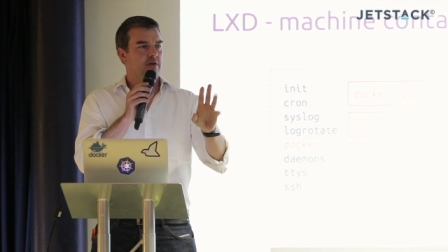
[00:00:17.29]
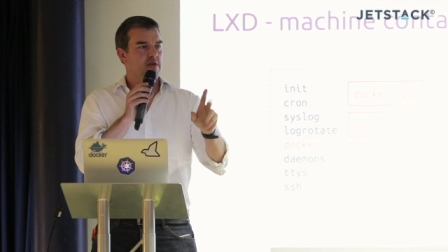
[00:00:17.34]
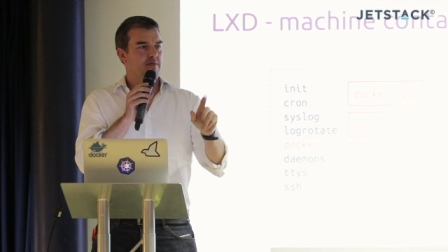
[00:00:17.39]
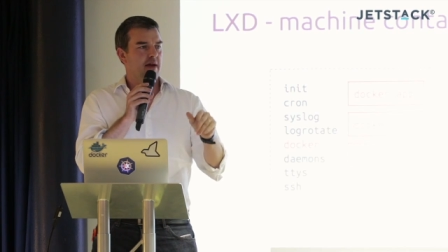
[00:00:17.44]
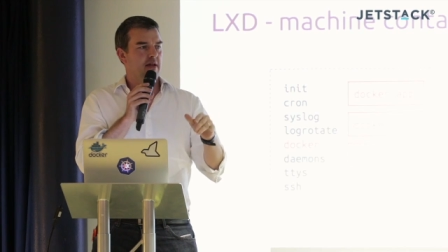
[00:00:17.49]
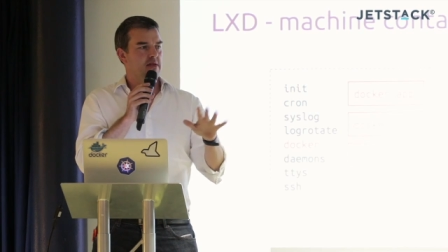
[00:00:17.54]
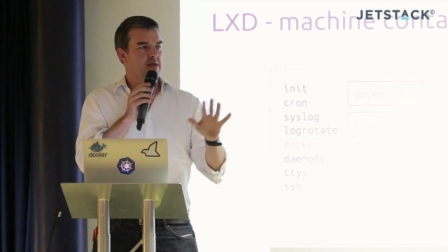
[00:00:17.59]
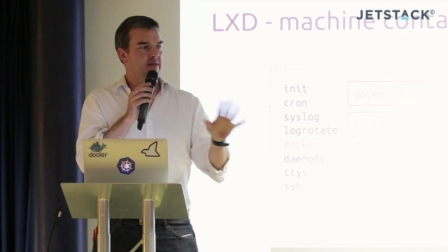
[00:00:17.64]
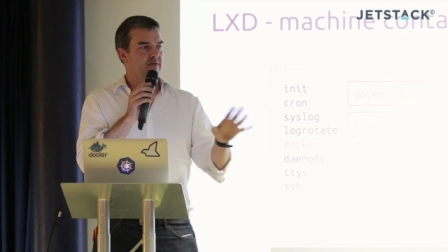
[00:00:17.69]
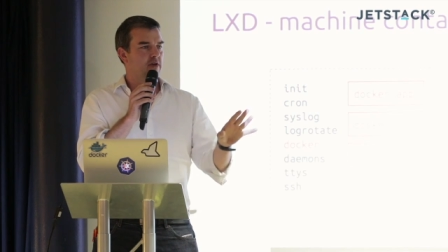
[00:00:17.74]
There's
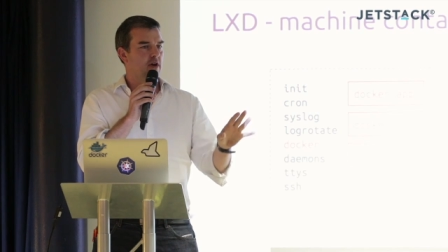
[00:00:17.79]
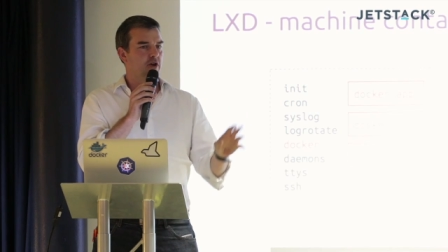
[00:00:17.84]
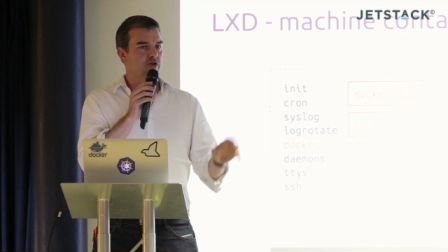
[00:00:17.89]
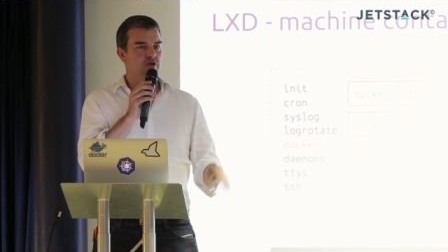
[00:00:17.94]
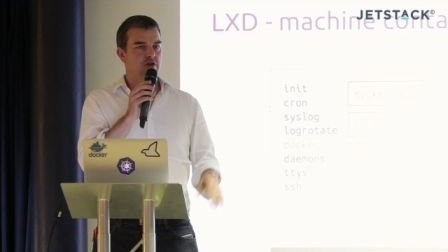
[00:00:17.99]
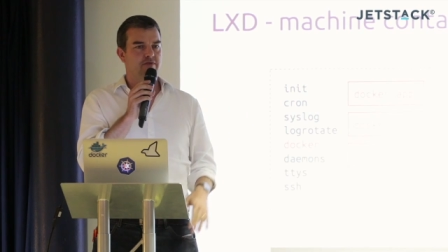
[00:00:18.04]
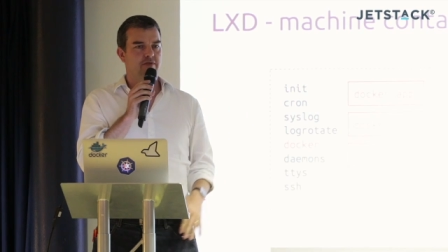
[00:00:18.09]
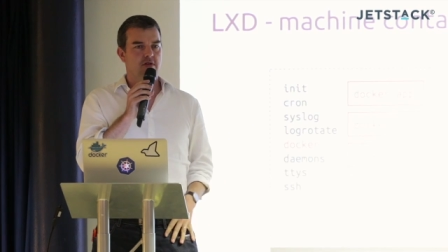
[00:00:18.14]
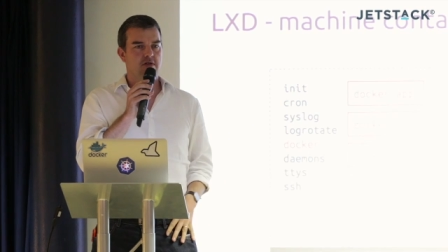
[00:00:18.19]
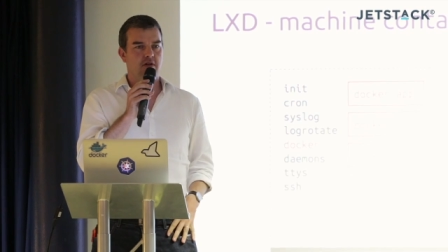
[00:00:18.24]
about
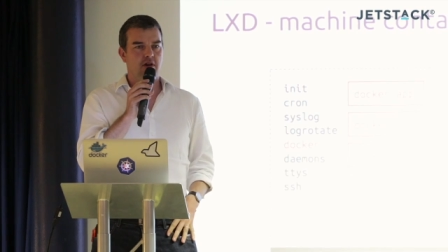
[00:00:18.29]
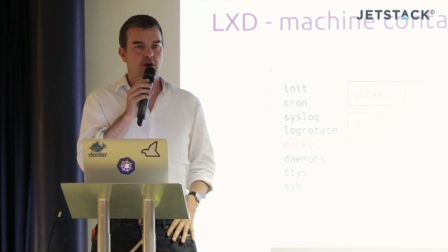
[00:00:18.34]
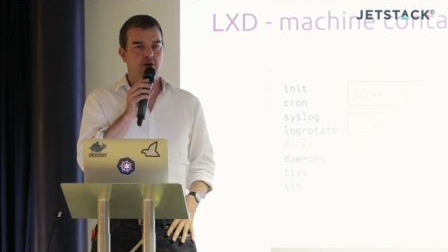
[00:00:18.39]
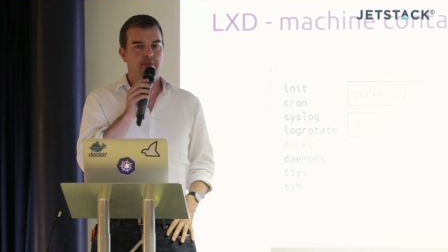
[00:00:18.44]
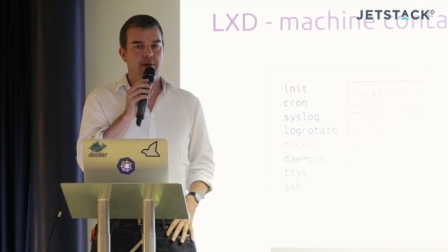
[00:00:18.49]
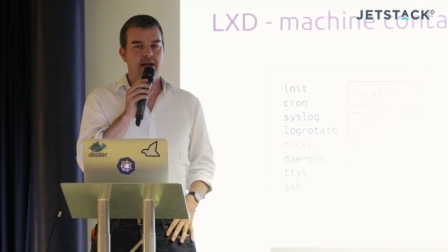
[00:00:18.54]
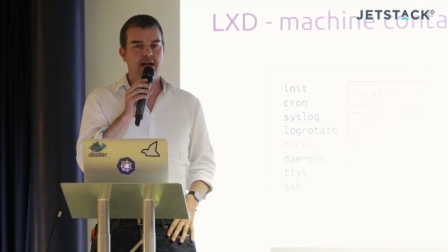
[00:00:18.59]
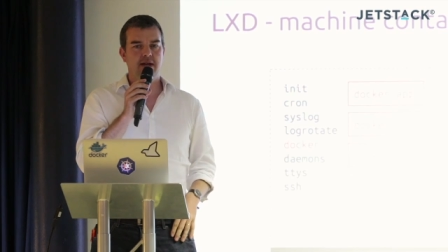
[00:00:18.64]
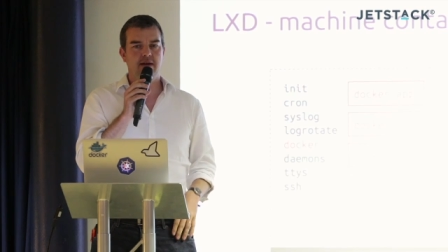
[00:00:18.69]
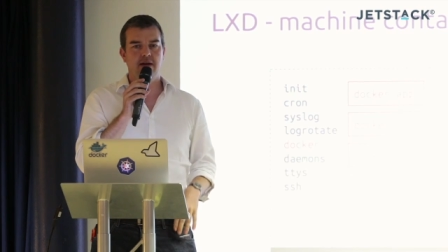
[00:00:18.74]
700 of us
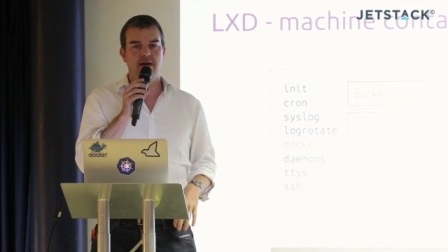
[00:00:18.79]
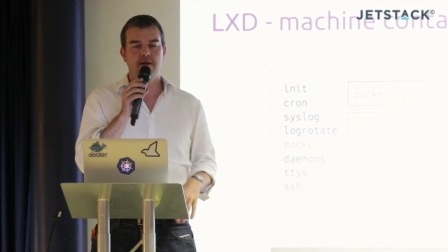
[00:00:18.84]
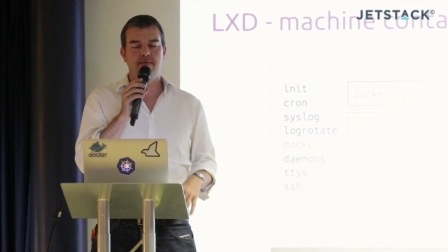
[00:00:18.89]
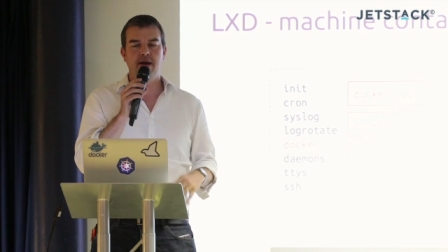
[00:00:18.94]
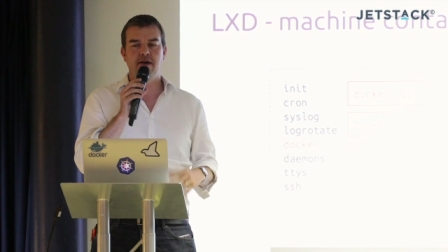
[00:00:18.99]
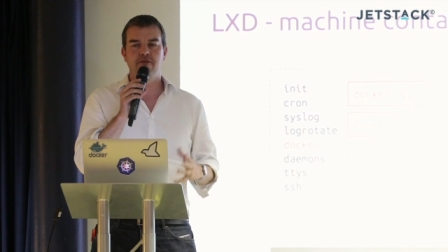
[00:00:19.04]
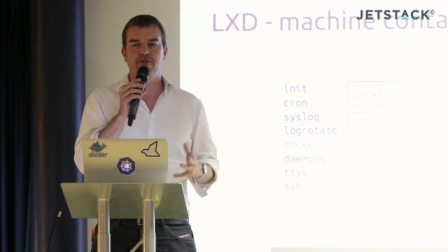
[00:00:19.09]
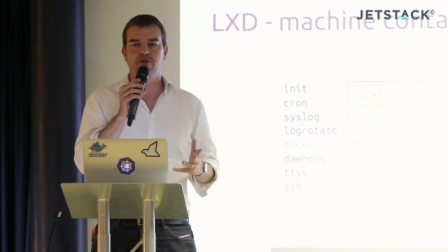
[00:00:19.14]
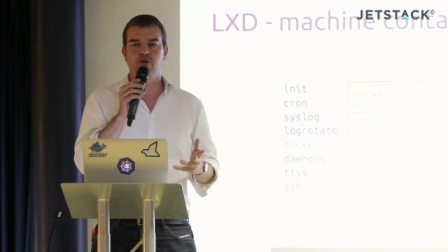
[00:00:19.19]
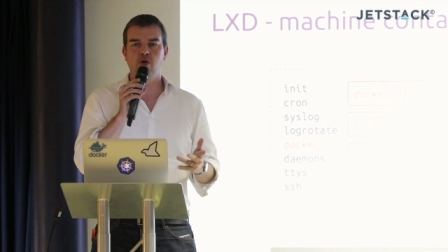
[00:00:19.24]
globally, and
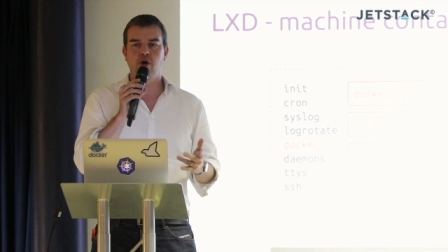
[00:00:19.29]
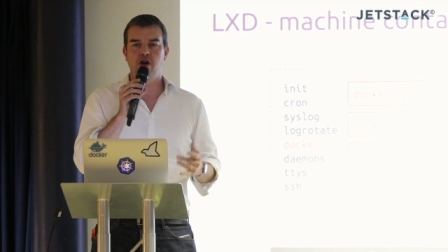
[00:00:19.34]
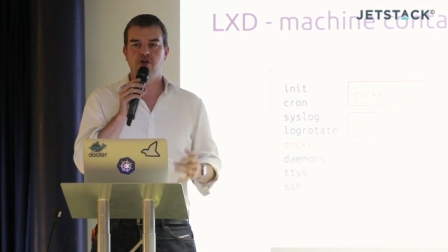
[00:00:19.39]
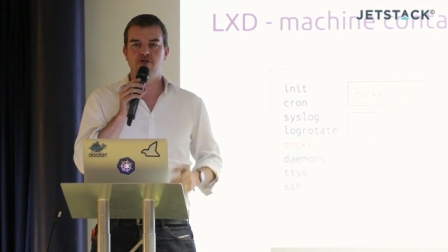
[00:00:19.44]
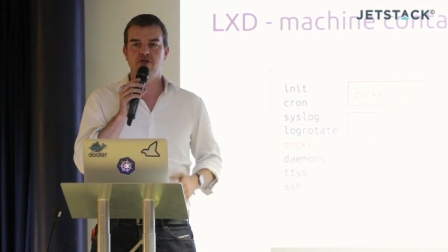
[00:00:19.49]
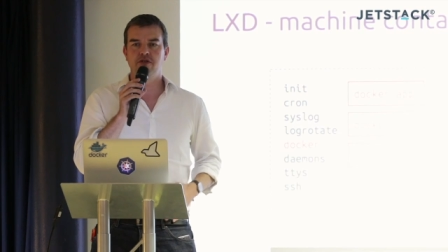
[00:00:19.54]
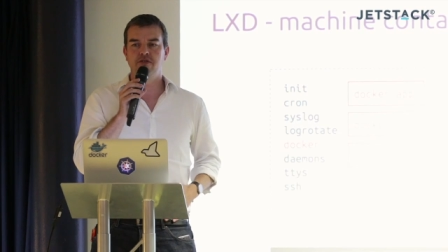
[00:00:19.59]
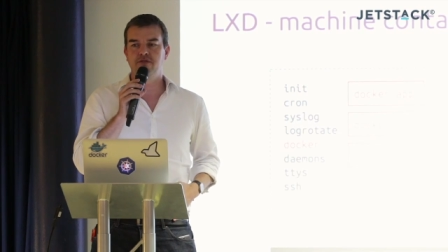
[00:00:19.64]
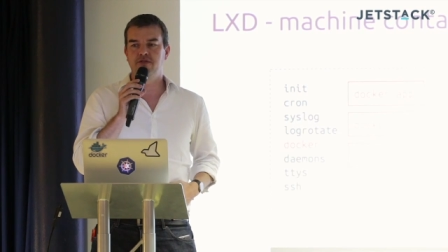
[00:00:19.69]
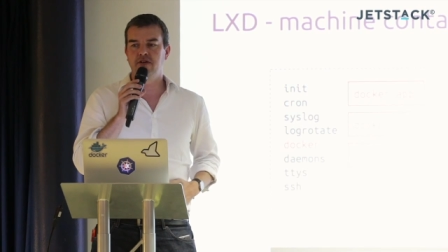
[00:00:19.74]
about
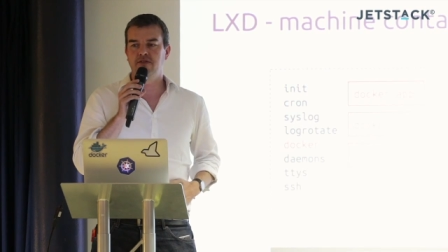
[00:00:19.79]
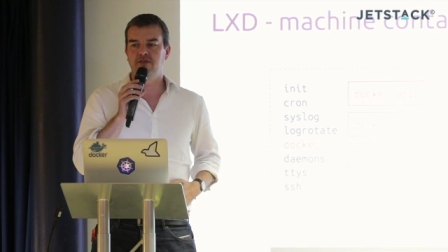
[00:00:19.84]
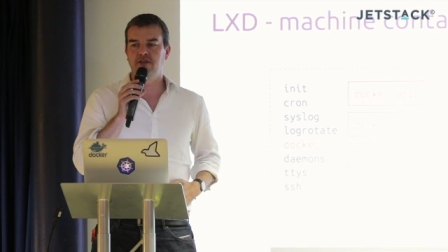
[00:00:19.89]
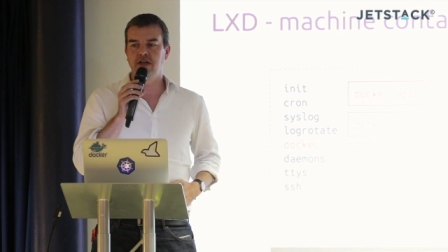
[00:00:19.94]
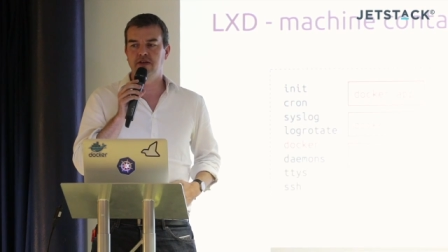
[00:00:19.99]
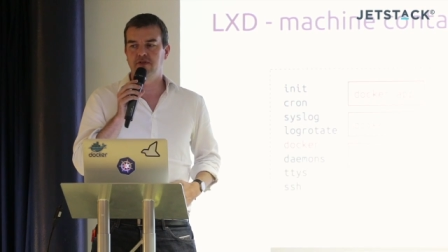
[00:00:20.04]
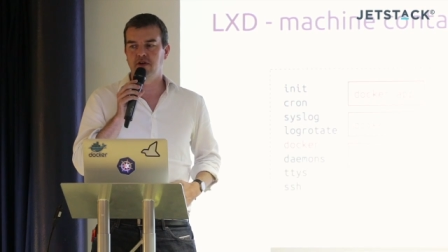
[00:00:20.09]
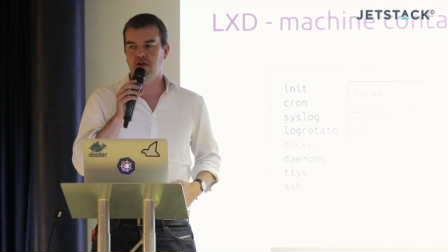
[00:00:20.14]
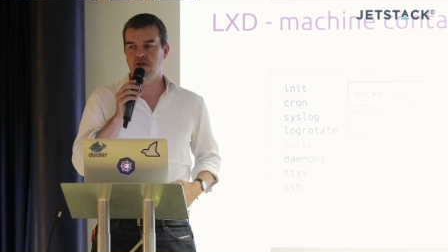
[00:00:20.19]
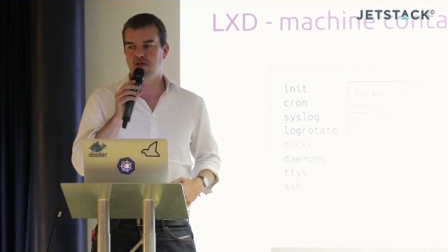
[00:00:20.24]

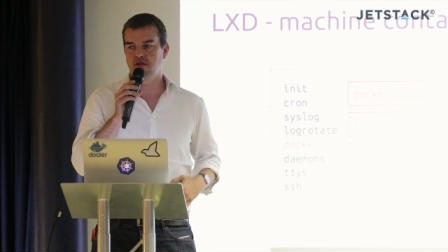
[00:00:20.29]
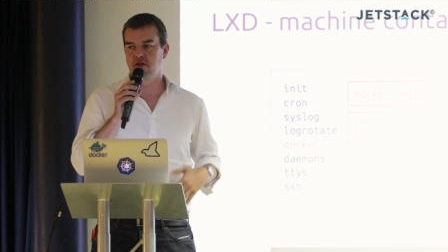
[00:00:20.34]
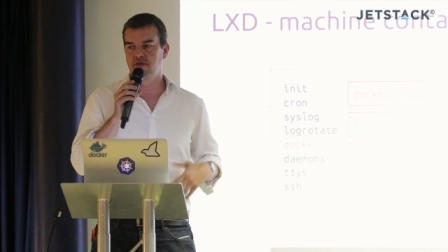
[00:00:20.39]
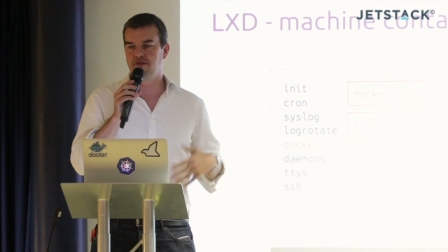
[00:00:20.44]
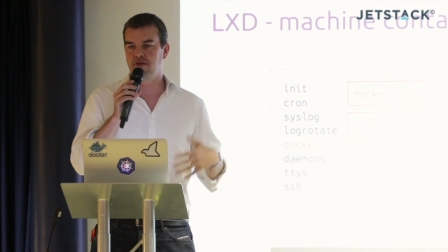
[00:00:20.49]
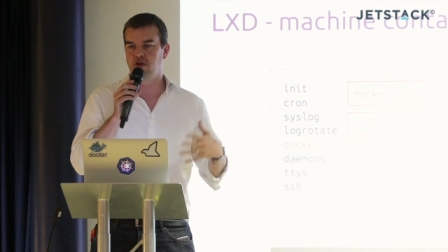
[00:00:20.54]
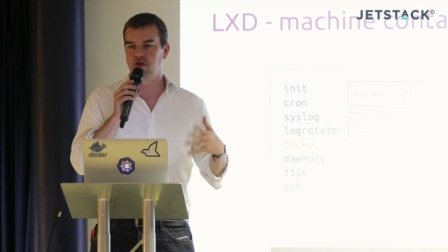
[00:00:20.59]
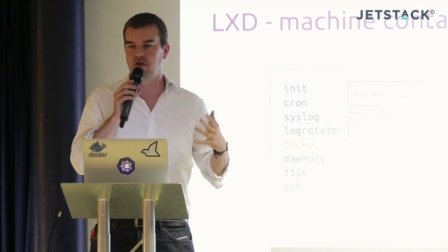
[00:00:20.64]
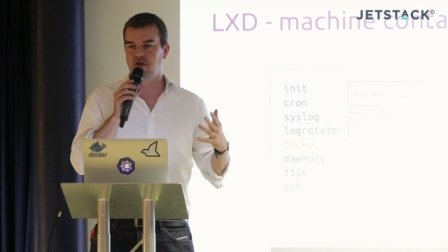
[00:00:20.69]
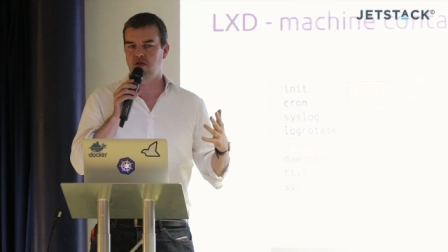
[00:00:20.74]
450 of us are
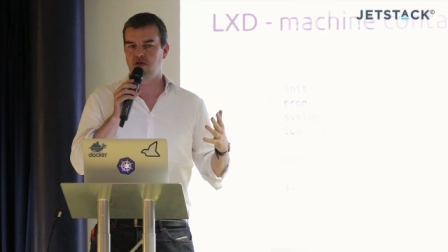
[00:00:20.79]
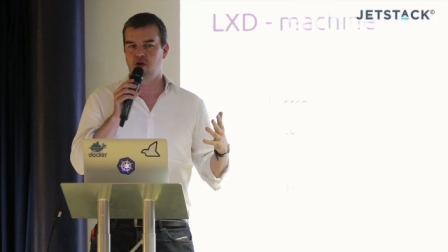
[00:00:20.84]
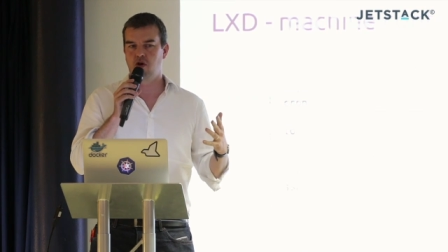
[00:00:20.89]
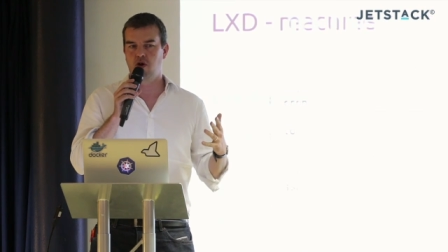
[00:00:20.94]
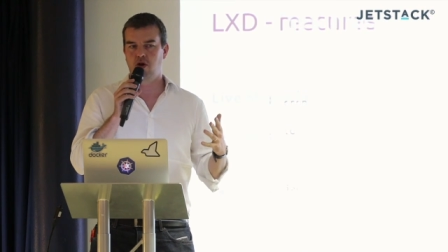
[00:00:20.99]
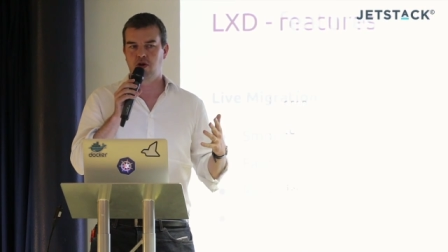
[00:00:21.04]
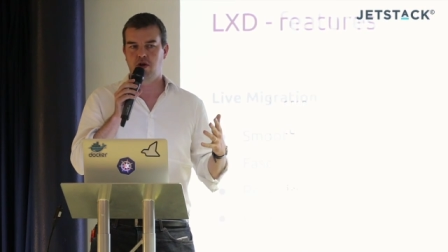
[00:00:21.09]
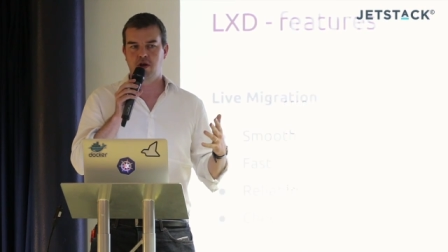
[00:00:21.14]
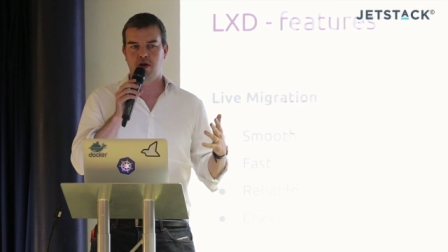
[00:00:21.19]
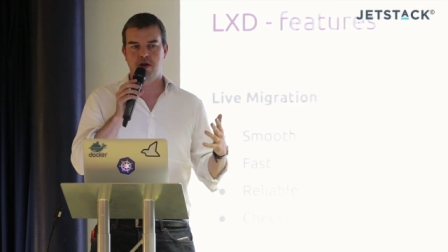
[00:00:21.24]
focused
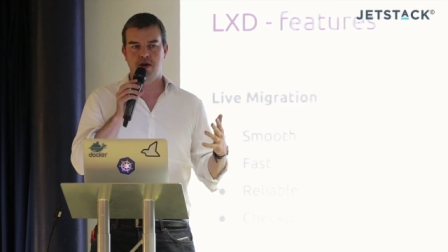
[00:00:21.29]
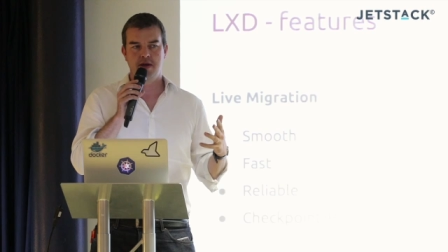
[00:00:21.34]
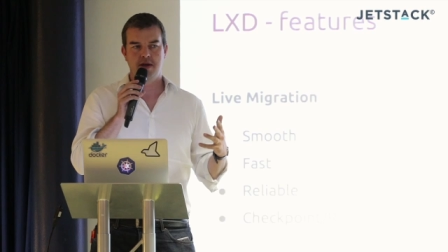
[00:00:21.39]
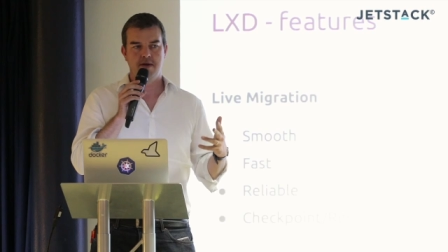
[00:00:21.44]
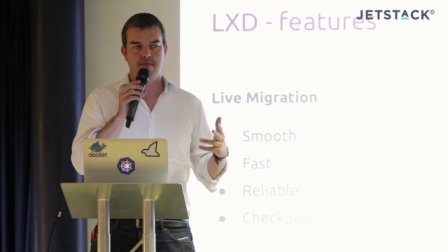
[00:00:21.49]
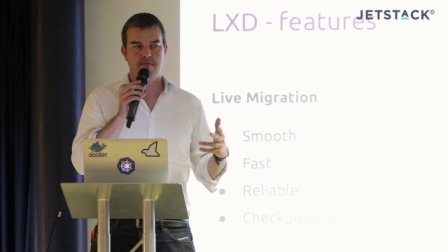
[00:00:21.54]
on